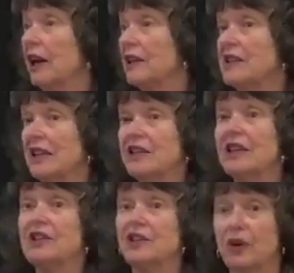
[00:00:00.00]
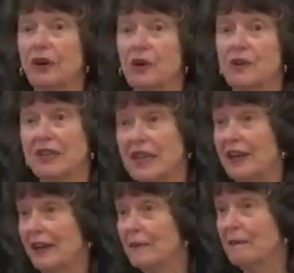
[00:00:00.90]
arts into historical
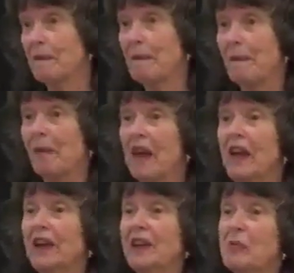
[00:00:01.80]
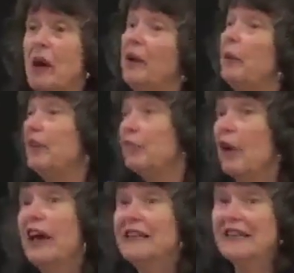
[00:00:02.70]
study. My
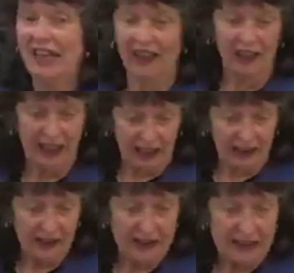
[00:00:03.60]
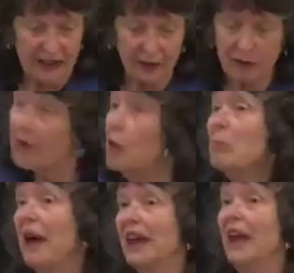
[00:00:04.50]
rephrasing is,
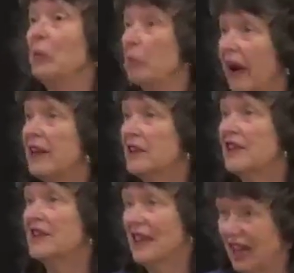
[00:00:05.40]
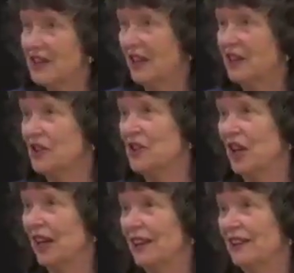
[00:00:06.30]
filmmaking practice has a history.
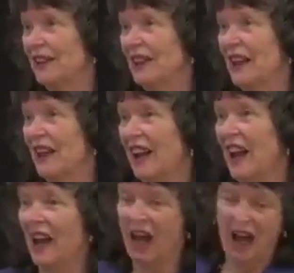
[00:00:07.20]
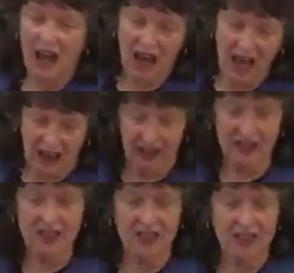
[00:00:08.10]
And